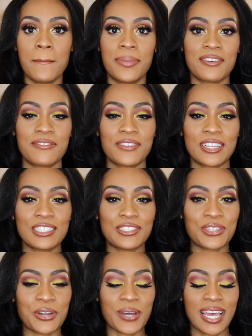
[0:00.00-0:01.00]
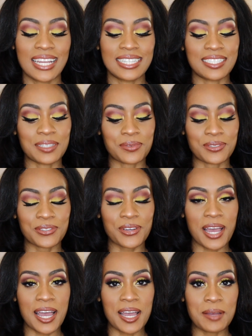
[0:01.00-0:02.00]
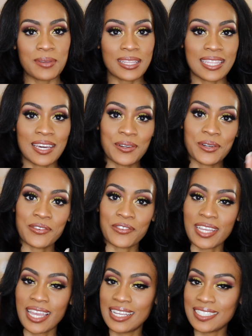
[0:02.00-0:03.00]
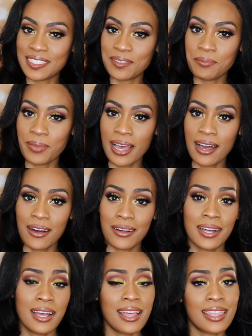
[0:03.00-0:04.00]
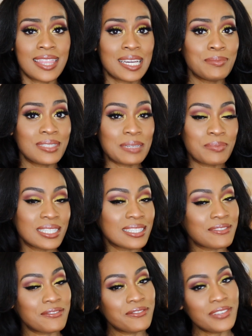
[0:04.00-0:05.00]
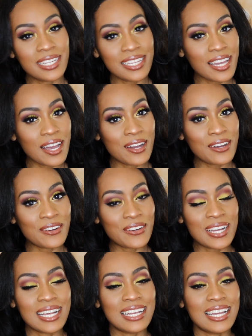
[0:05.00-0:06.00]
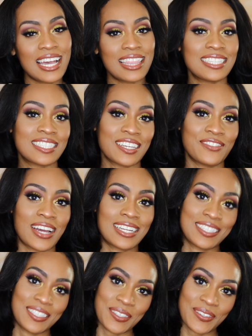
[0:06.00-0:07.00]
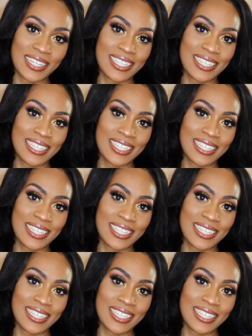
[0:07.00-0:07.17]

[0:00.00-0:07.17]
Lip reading: But first, go ahead and subscribe, hit that notification bell, thumbs up this video, and let's get right into